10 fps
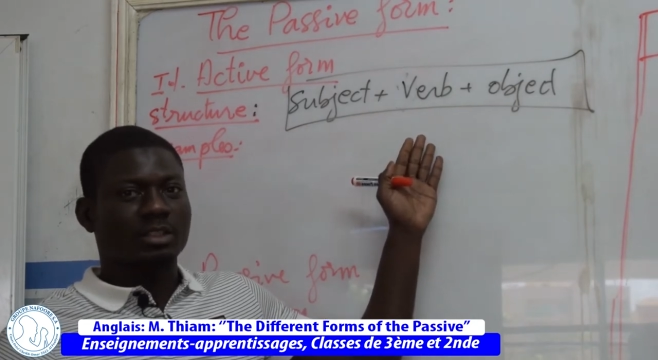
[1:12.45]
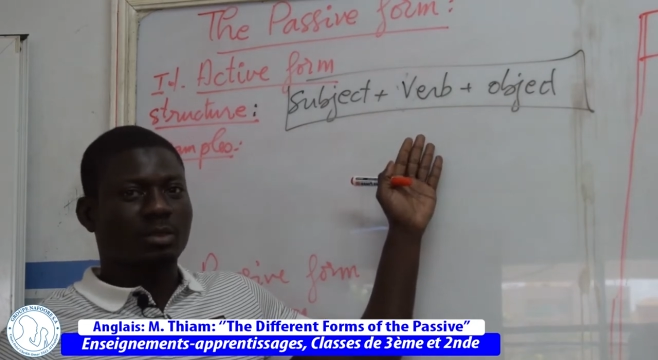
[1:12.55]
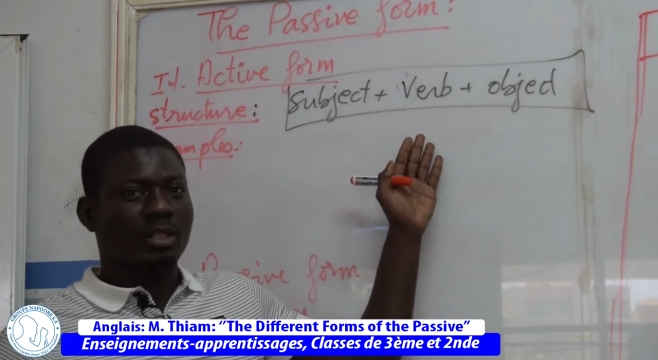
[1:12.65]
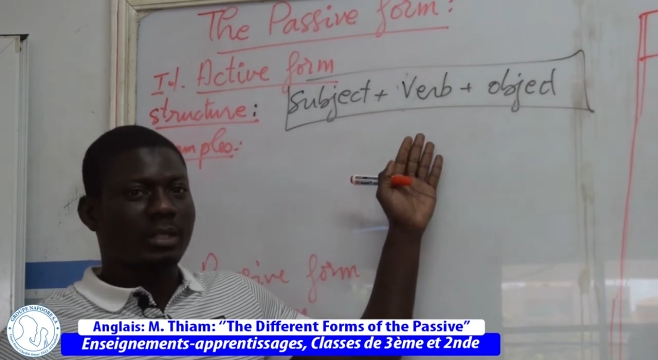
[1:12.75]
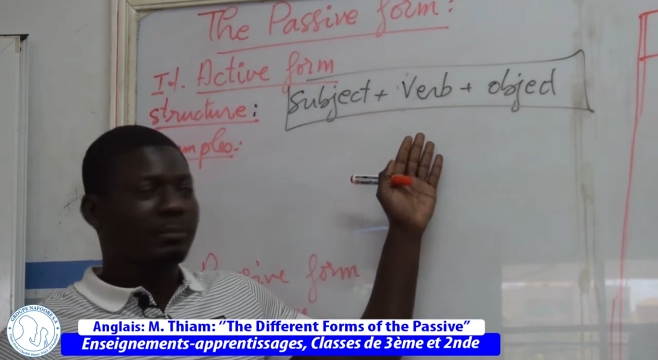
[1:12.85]

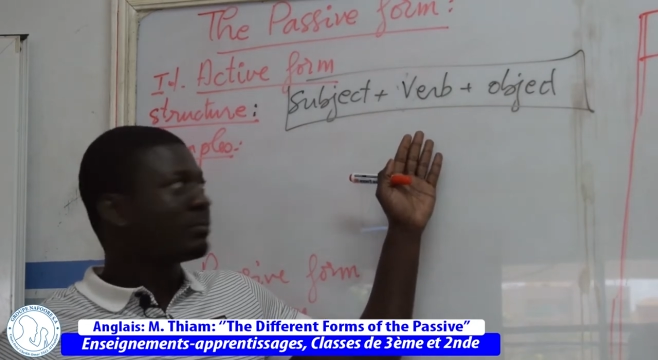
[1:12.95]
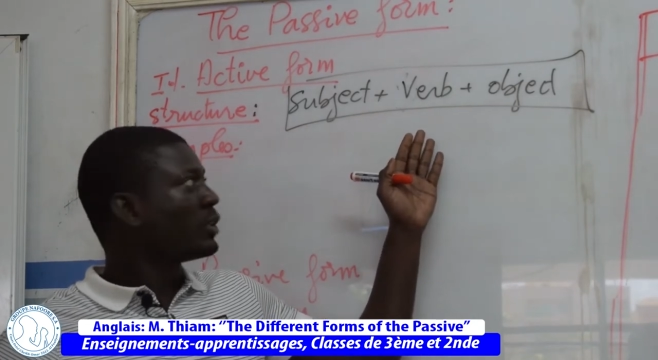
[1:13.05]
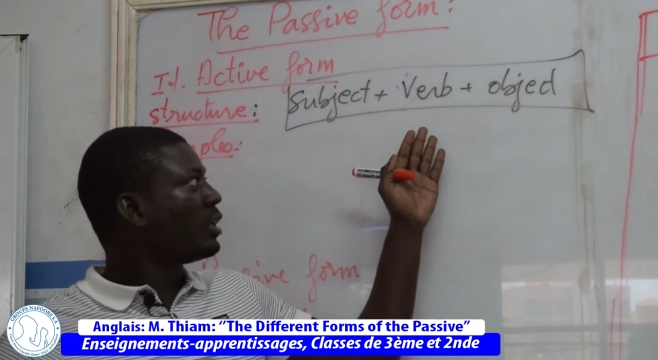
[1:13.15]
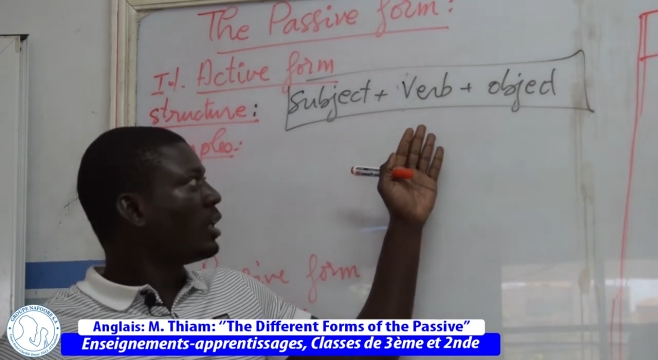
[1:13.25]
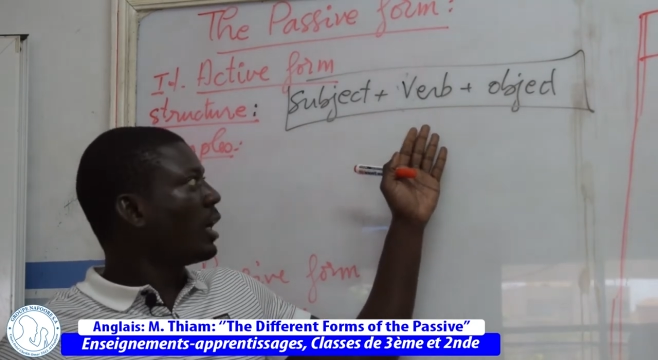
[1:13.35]
okay?
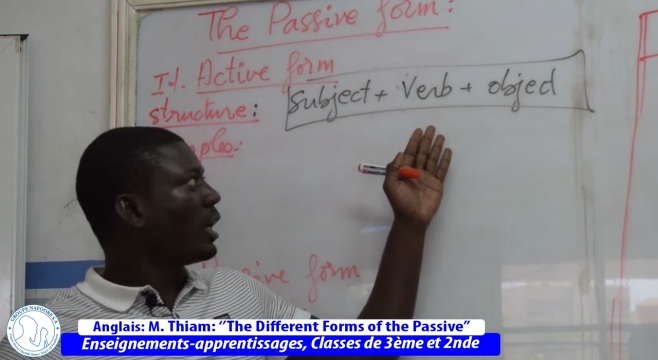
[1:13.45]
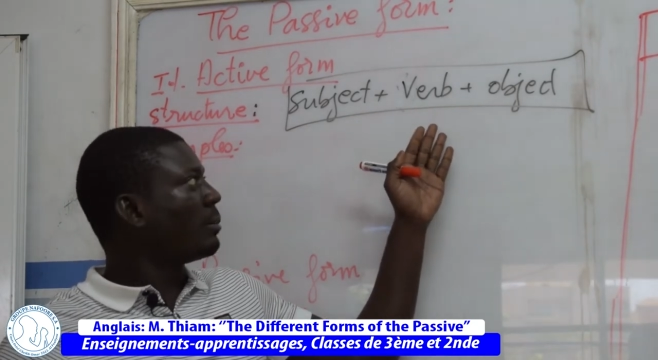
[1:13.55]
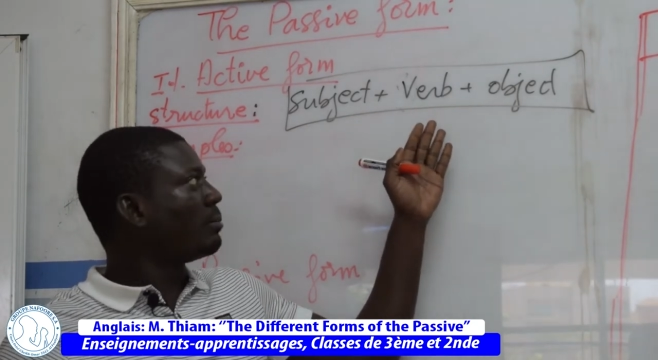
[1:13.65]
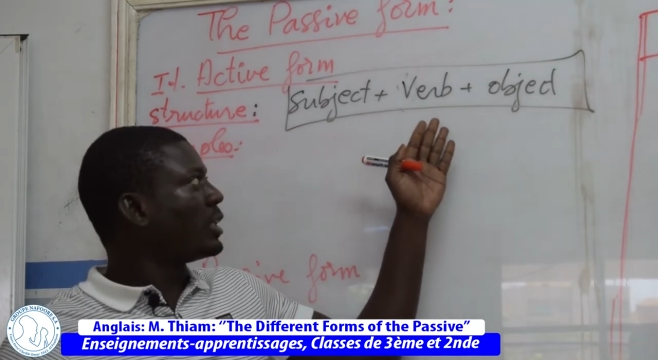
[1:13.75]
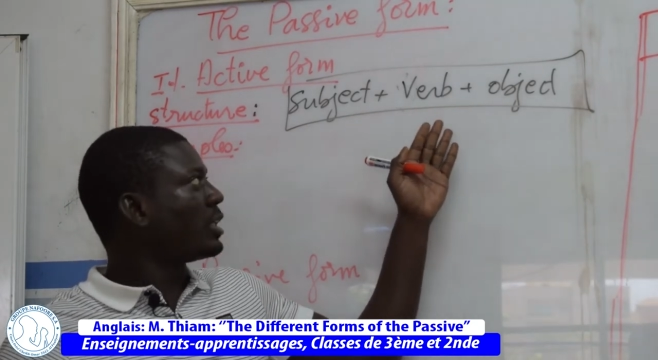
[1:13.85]

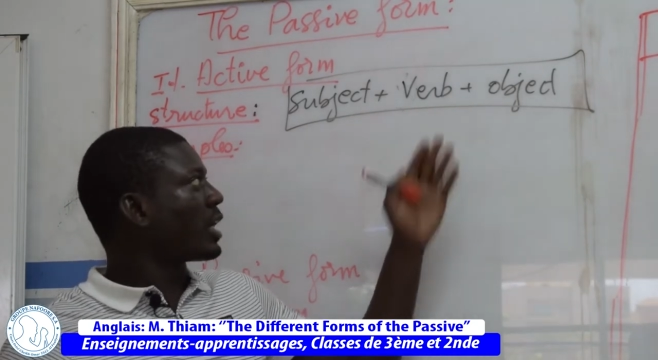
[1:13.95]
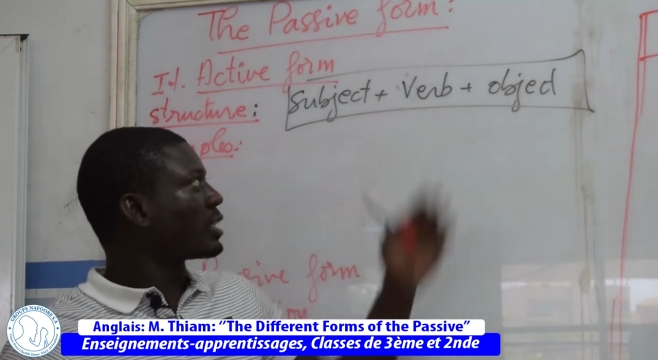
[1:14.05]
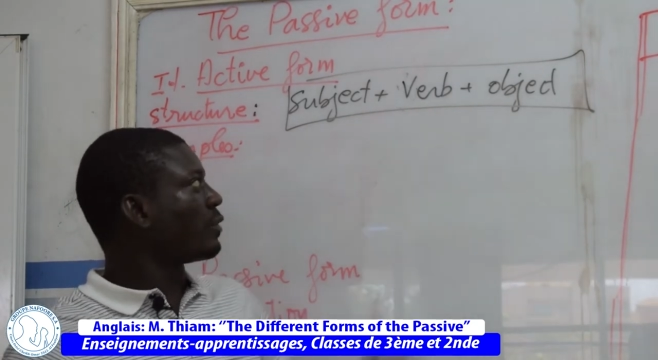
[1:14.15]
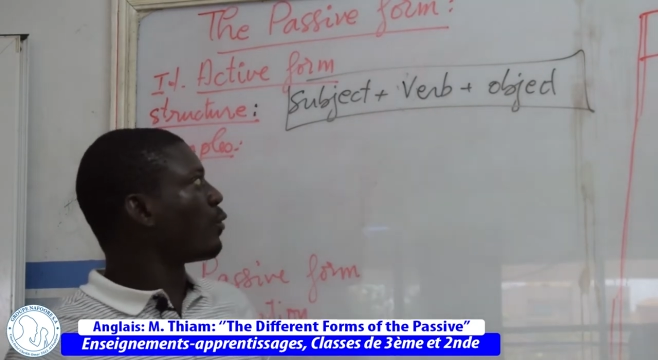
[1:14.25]
In the active